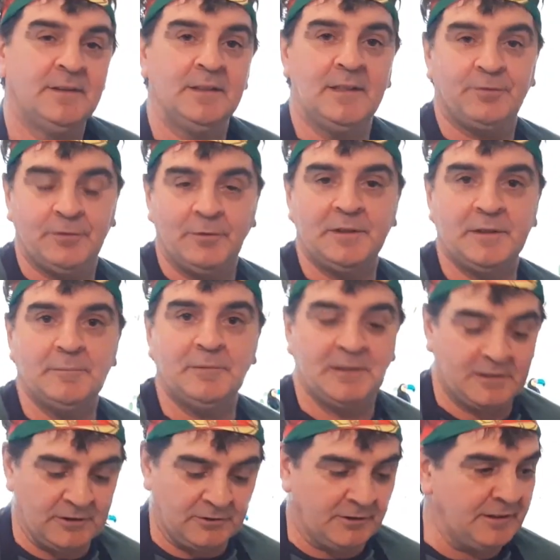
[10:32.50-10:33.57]
If you wanted to
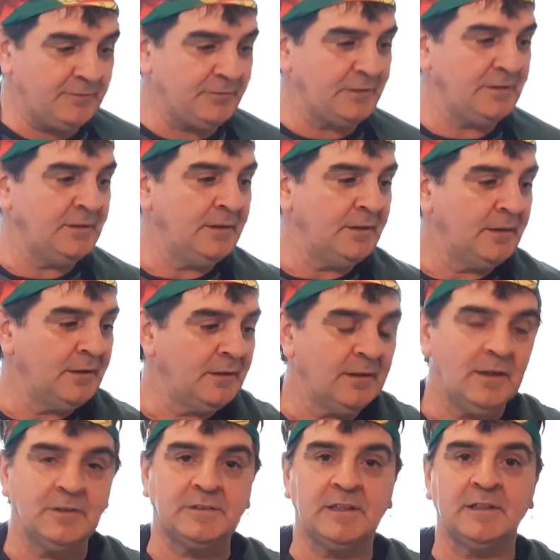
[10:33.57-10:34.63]
make a gravy,
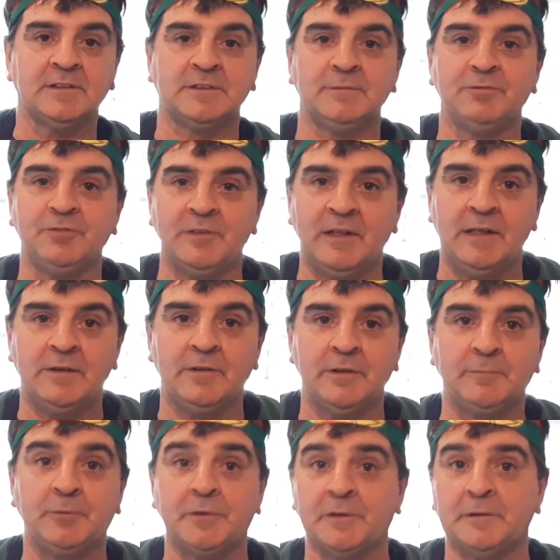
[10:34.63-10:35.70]
you take some flour
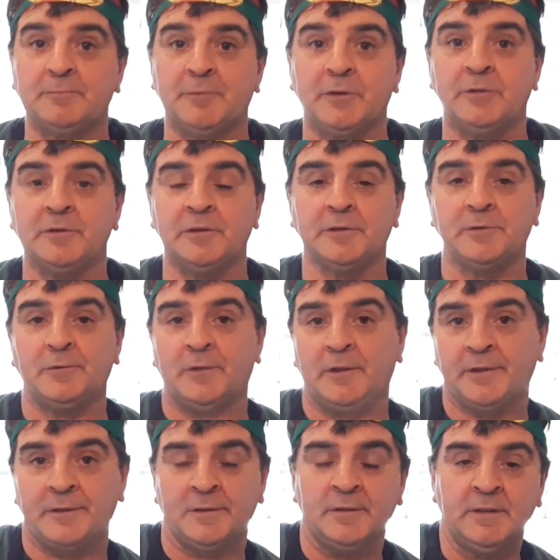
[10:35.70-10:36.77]
and put it in a bowl with a little
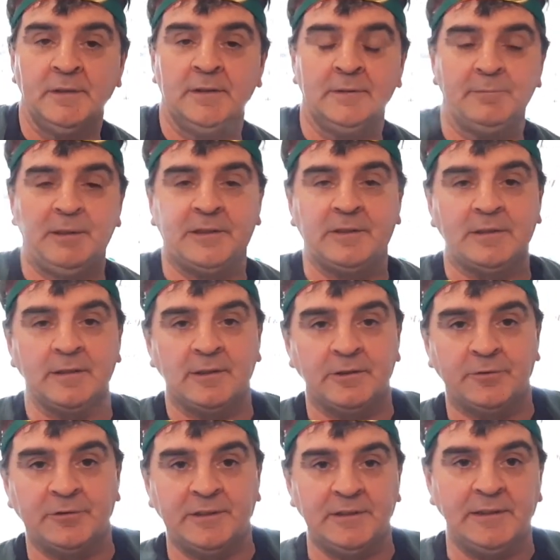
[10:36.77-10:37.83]
water. Make it
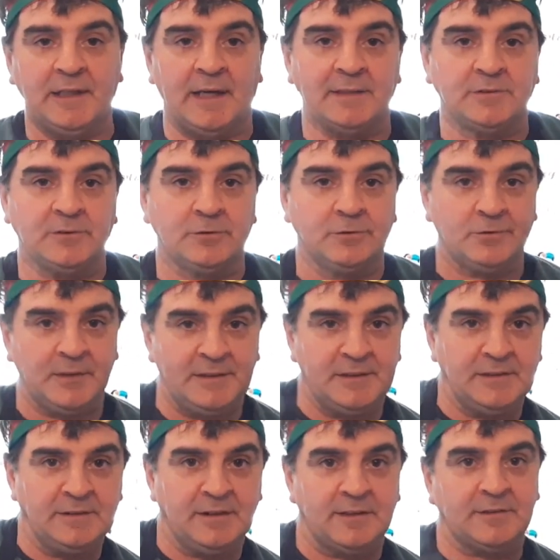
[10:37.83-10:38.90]
liquidy, not too
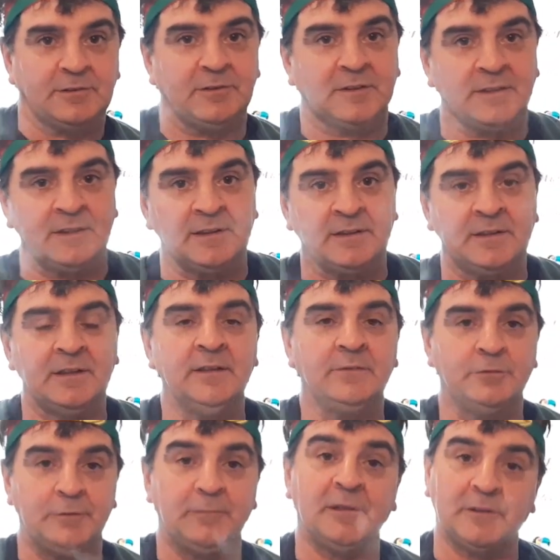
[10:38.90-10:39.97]
runny, not too thick.
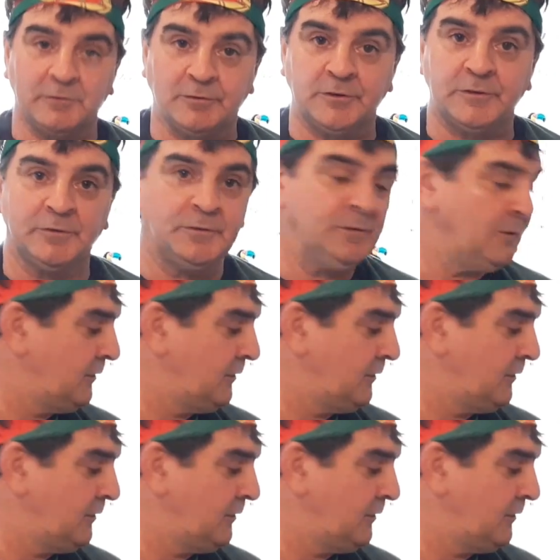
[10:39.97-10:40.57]
We make a roux,